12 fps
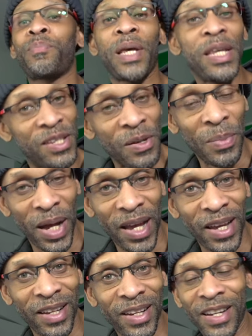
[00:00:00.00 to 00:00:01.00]
peace of
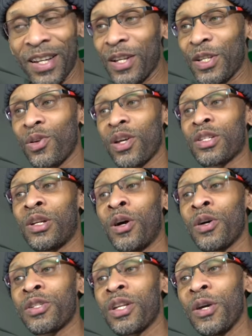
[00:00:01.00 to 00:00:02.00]
mind. So as
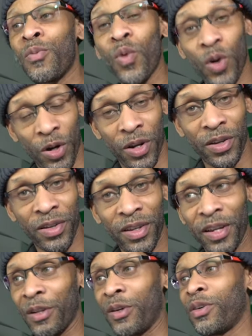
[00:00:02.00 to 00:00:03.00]
long as they work,
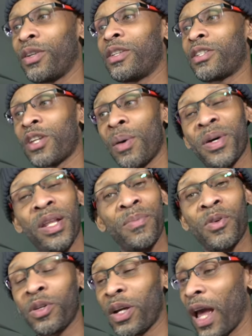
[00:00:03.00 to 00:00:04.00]
you know, some of
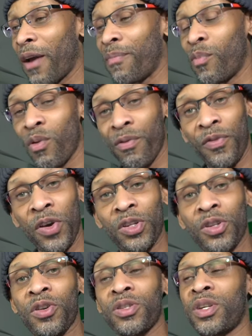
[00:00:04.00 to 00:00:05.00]
them going to have more
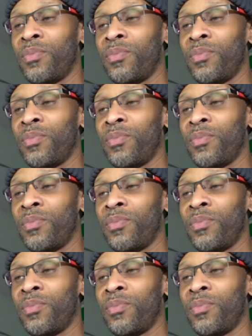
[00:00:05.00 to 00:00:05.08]
features.